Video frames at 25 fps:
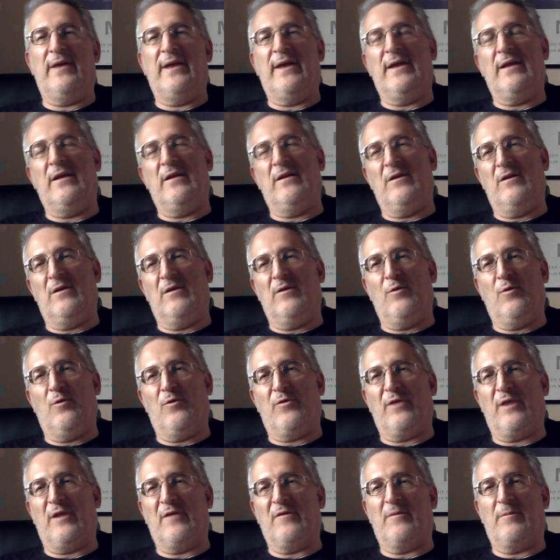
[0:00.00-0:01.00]
in
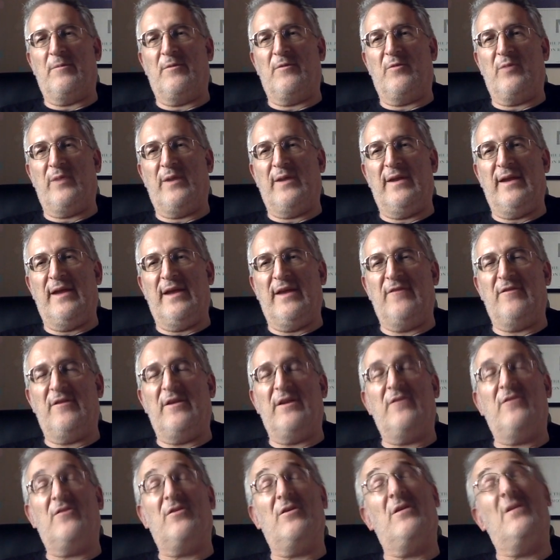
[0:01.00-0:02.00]
North London between
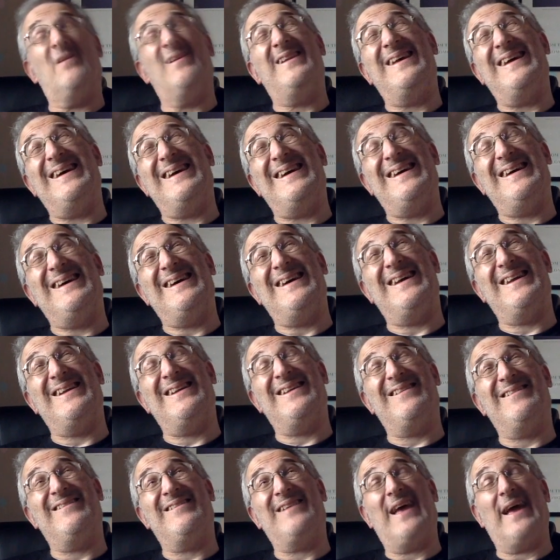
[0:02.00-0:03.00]
Islington
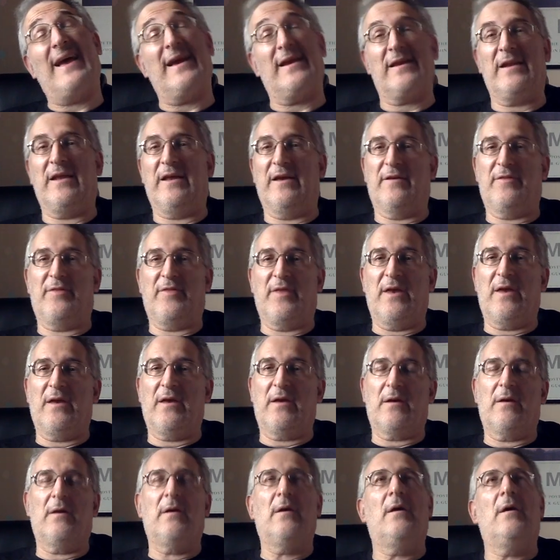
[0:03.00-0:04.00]
and Hackney, I
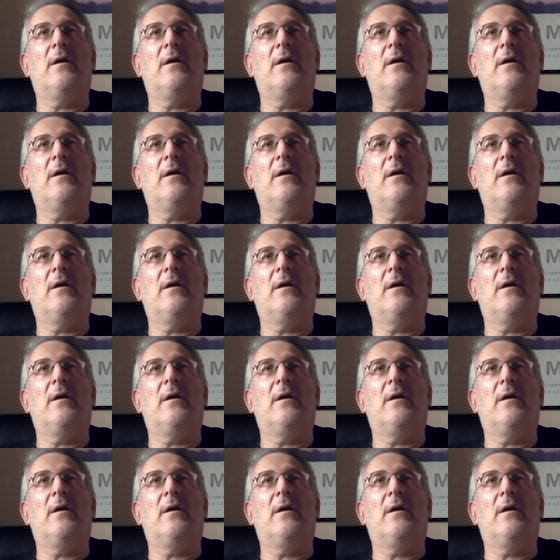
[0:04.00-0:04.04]
think,